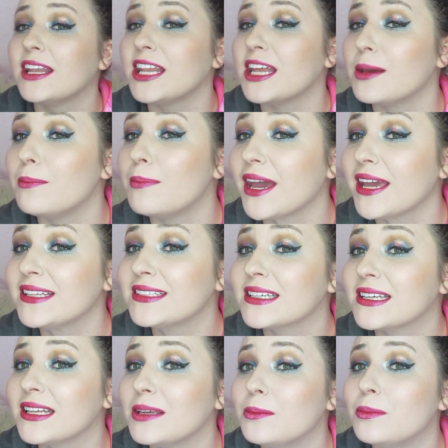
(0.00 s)
They
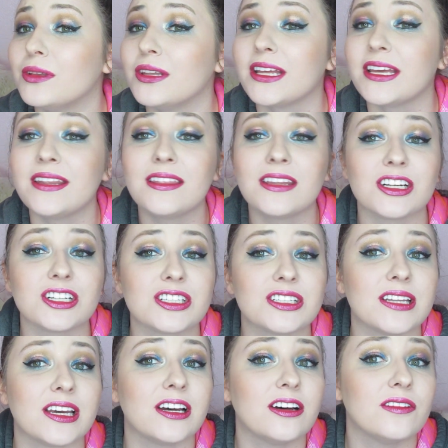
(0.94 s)
basically blend
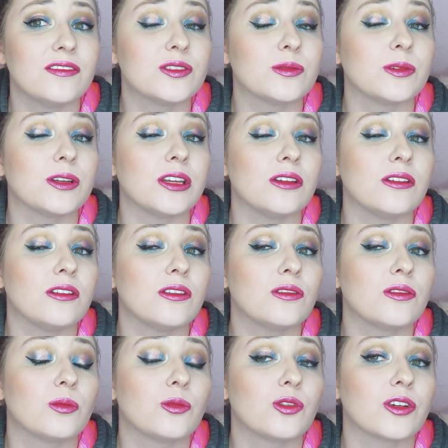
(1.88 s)
themselves when you
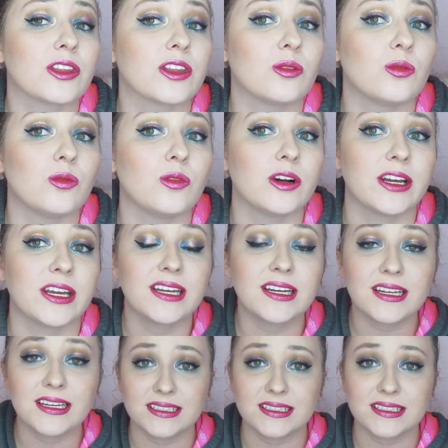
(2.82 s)
use more than one,